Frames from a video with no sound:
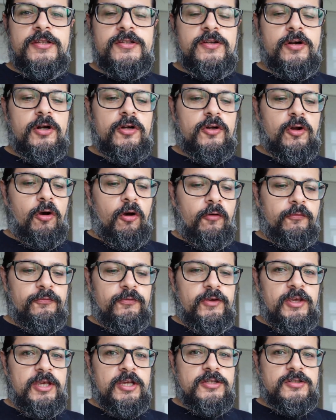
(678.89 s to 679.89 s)
It's got
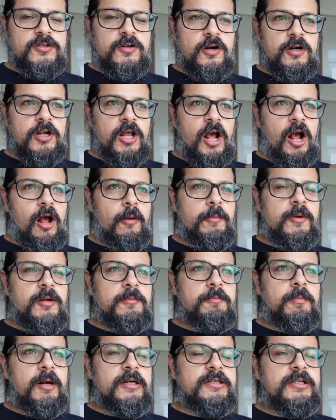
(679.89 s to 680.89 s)
coffee, it's got
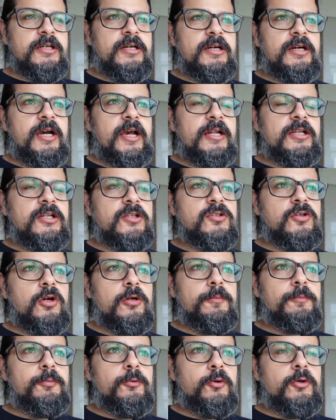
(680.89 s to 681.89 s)
almond butter, and it's
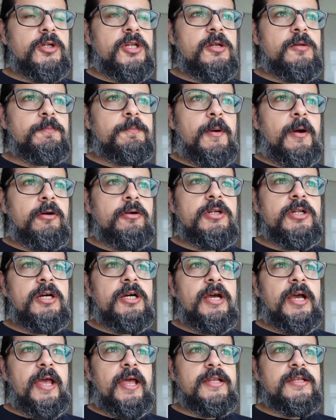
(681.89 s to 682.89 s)
got protein
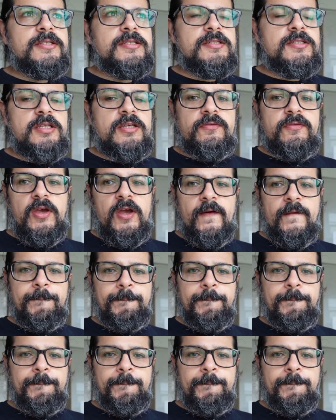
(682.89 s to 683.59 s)
powder and stevia.